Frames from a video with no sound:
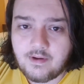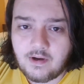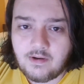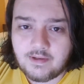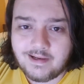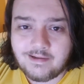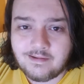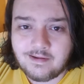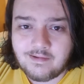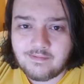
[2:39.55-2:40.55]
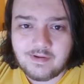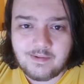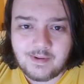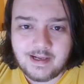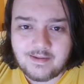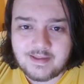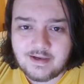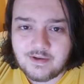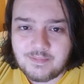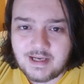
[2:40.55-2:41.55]
And anyone out
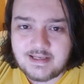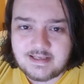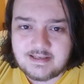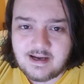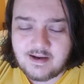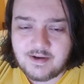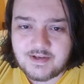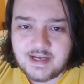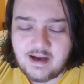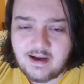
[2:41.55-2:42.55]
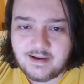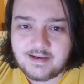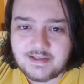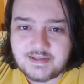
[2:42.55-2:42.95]
there who plays guitar knows how hard it